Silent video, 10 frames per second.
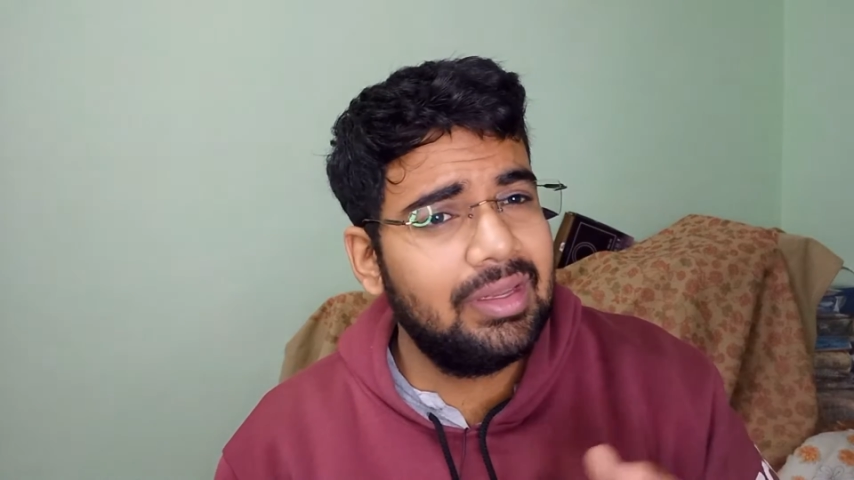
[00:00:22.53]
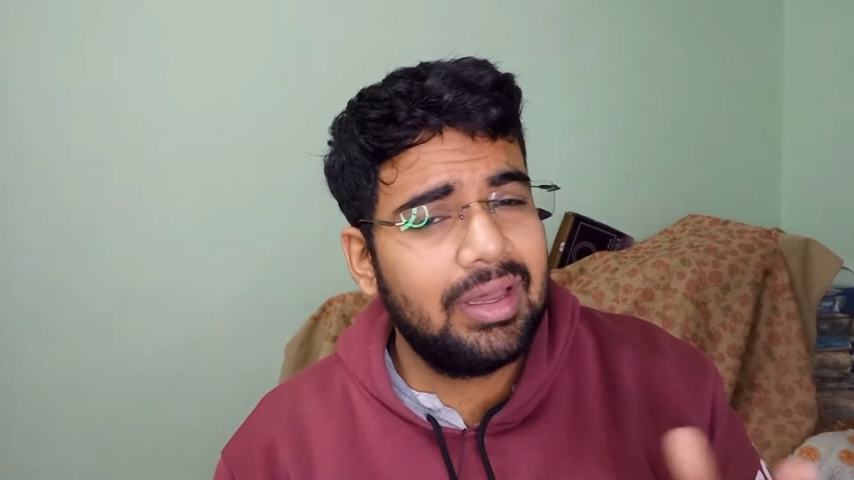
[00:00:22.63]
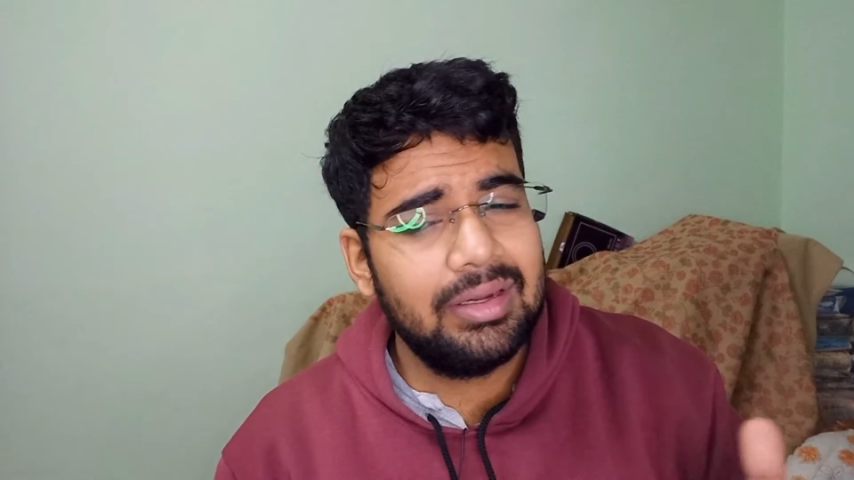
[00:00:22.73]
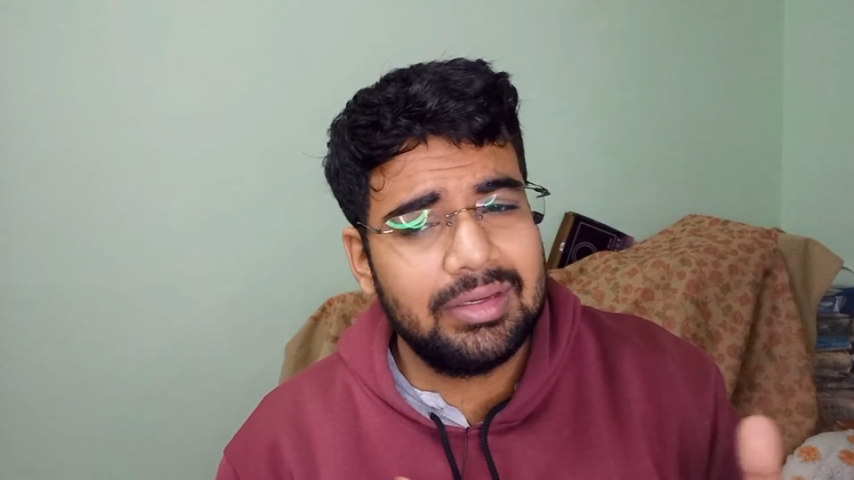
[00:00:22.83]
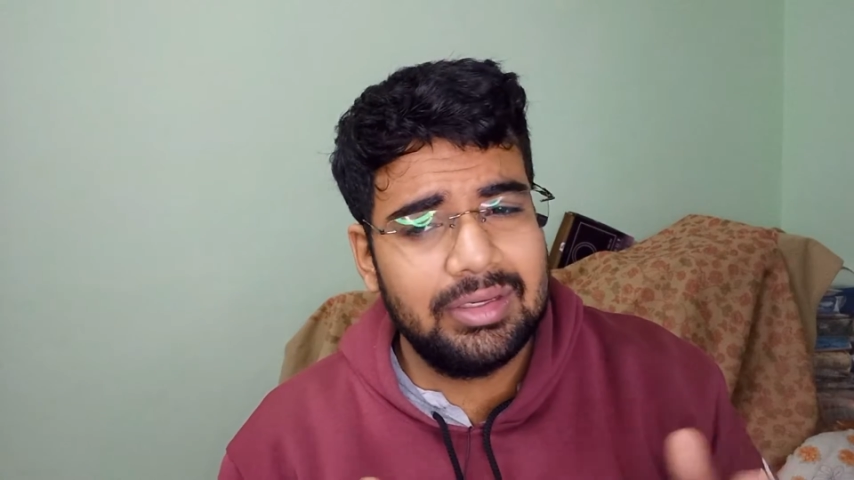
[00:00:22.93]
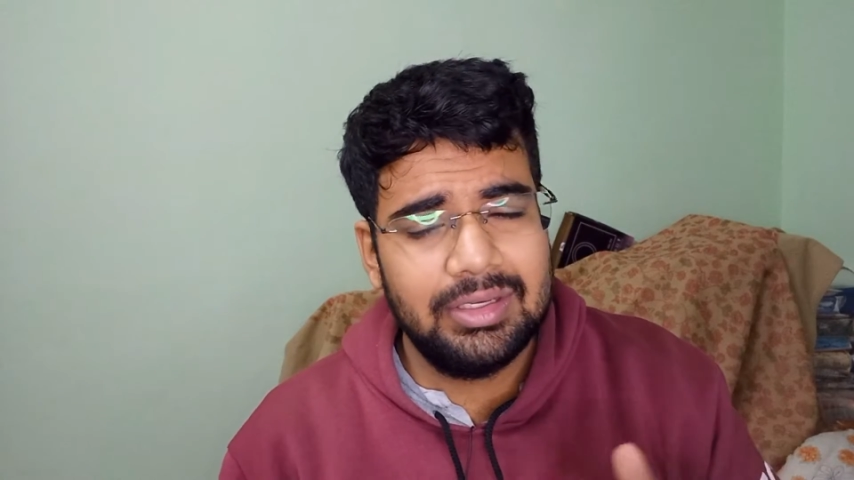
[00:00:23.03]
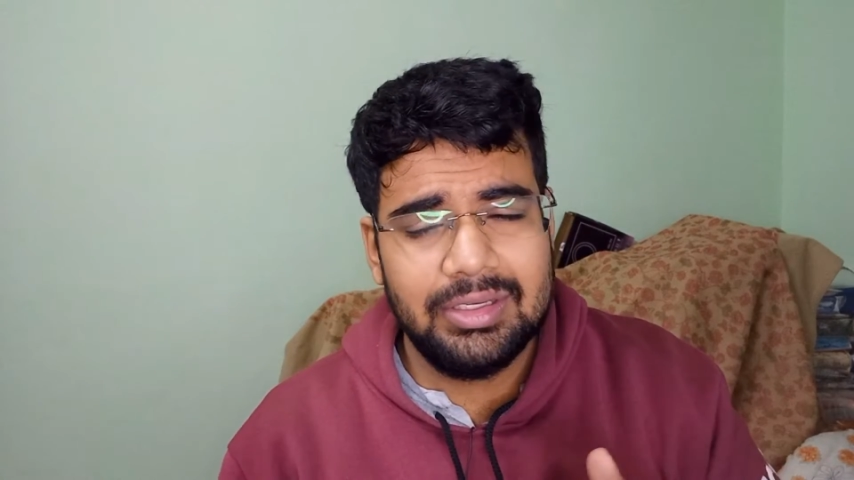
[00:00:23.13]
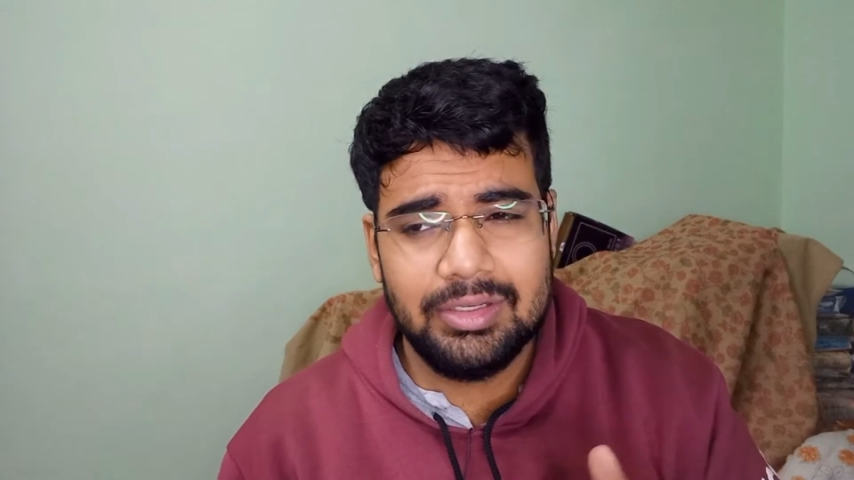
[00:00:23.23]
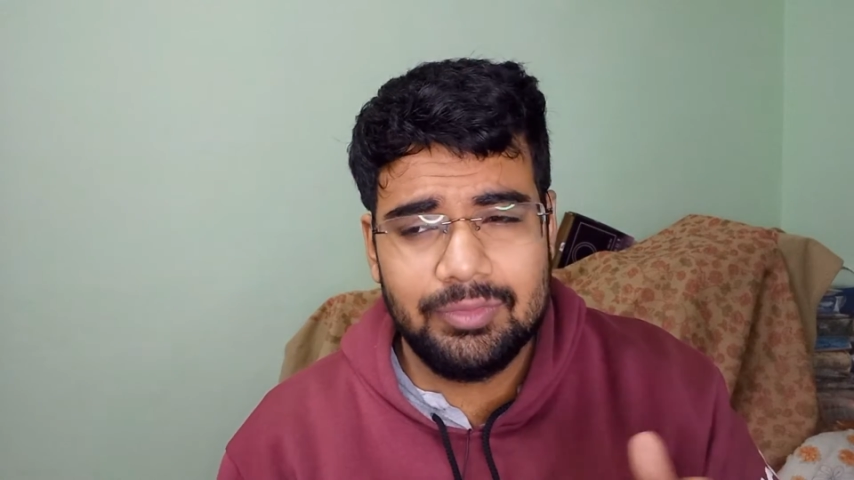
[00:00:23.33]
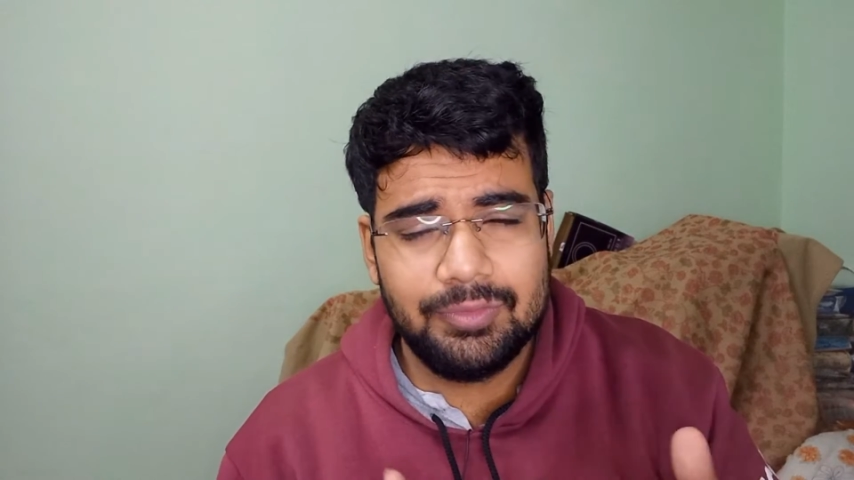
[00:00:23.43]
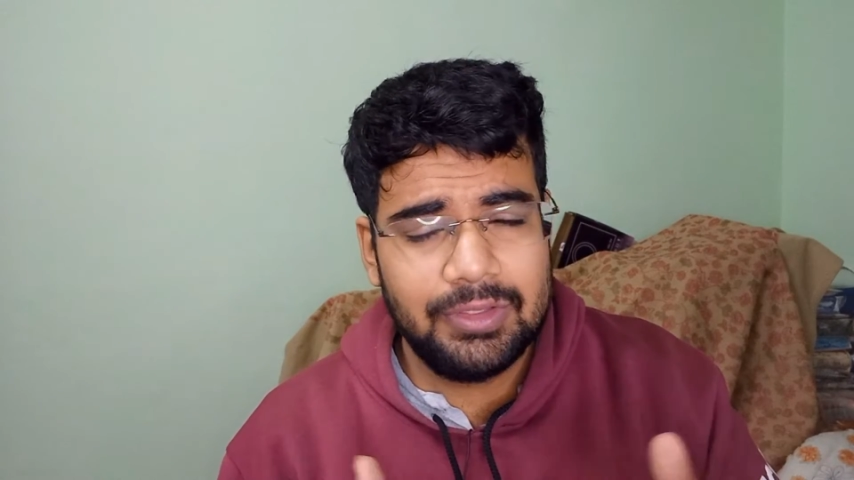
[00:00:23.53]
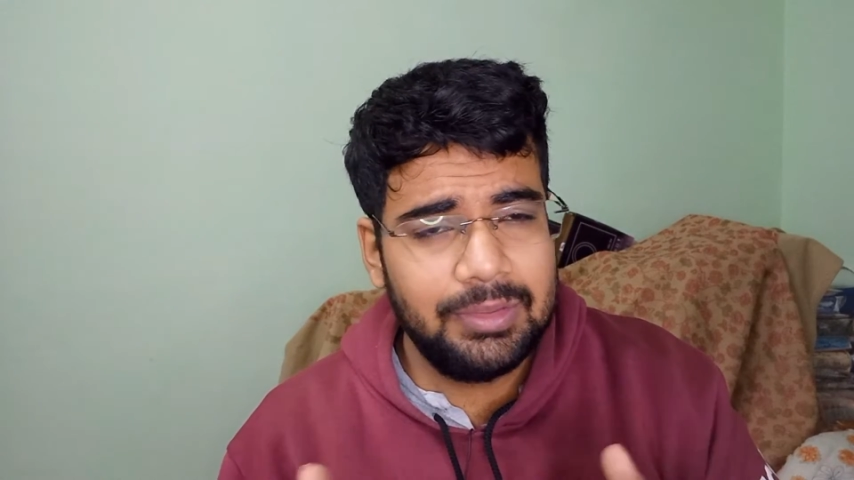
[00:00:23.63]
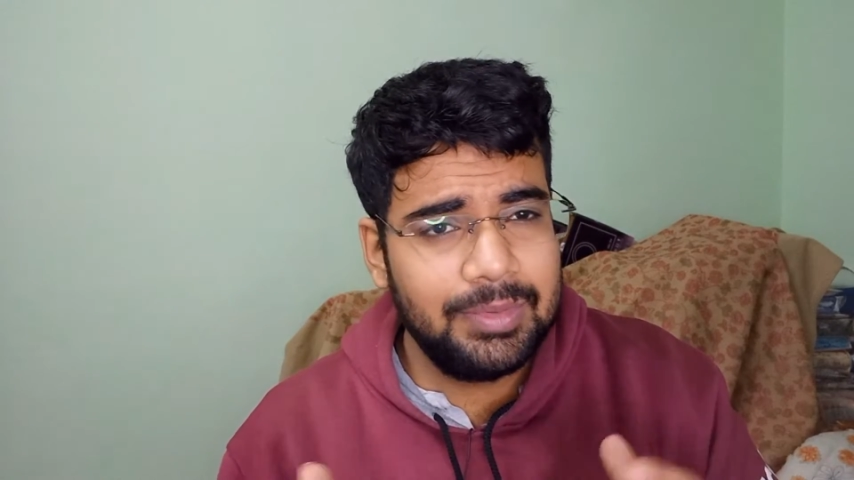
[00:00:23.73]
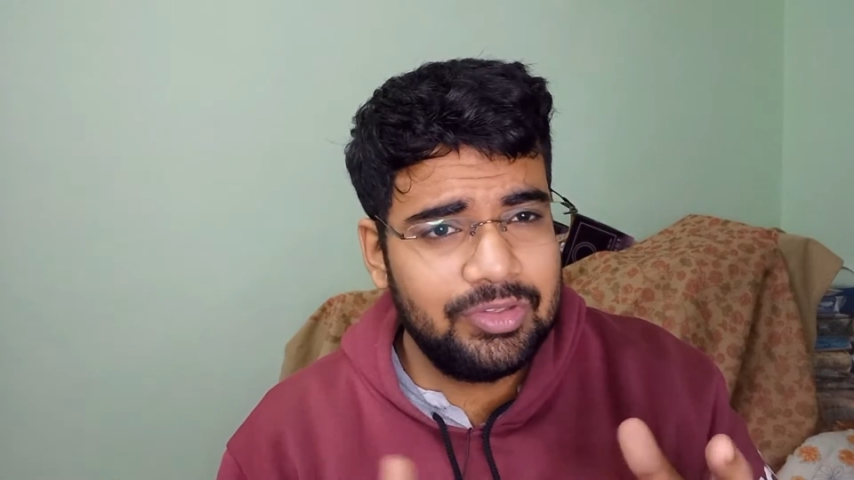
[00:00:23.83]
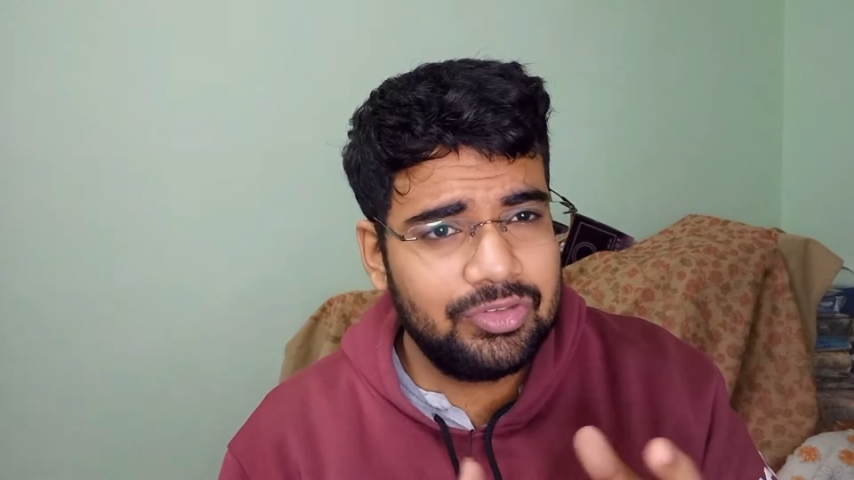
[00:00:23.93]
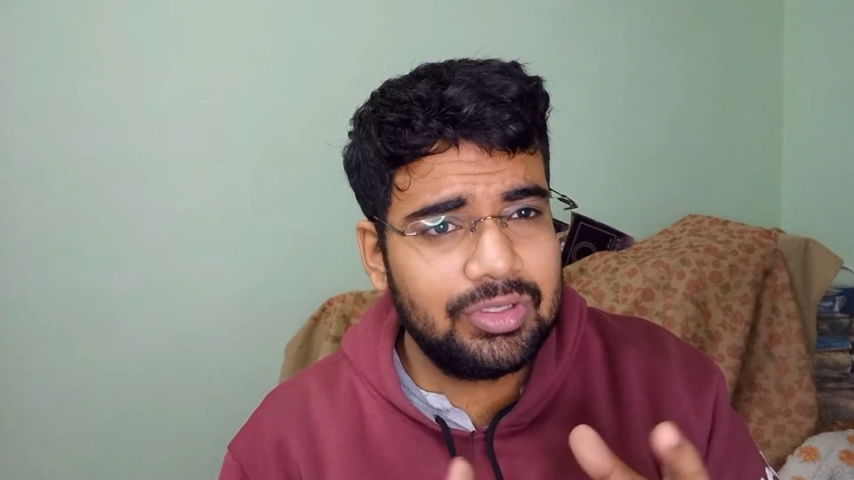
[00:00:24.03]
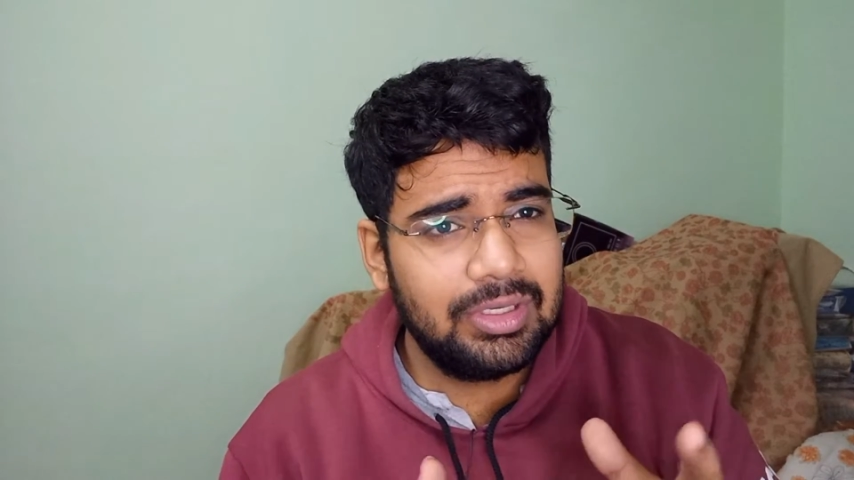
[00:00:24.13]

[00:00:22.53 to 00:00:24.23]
are very much